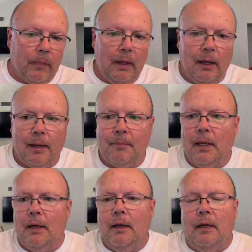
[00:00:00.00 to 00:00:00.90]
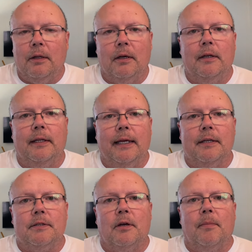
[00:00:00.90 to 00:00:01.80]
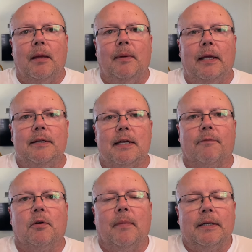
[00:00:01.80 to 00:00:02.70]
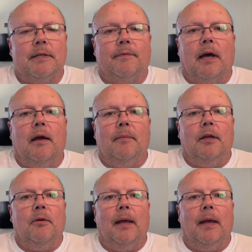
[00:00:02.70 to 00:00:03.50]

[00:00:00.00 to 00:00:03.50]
the good thing is there may be several months of time that you